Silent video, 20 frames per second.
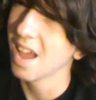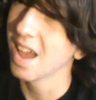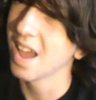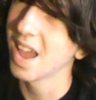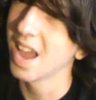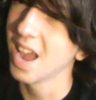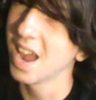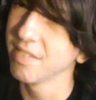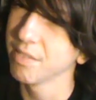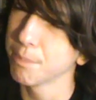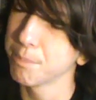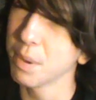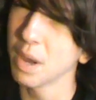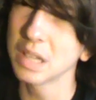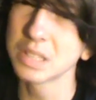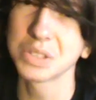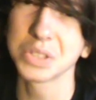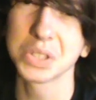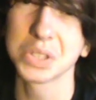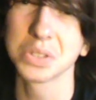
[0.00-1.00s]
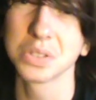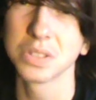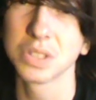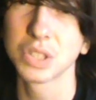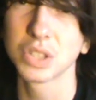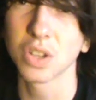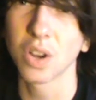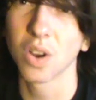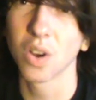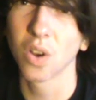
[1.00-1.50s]
And the
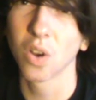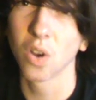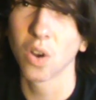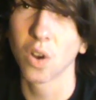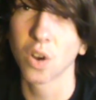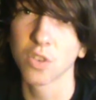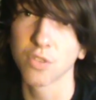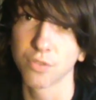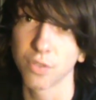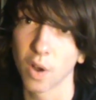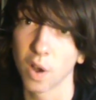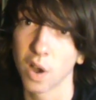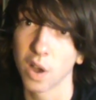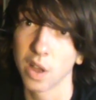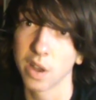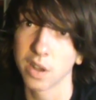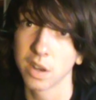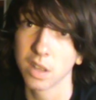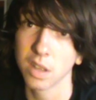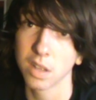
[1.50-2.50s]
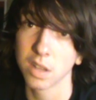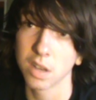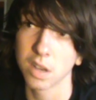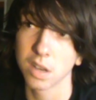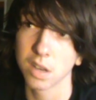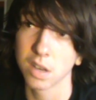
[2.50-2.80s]
puzzles are fun.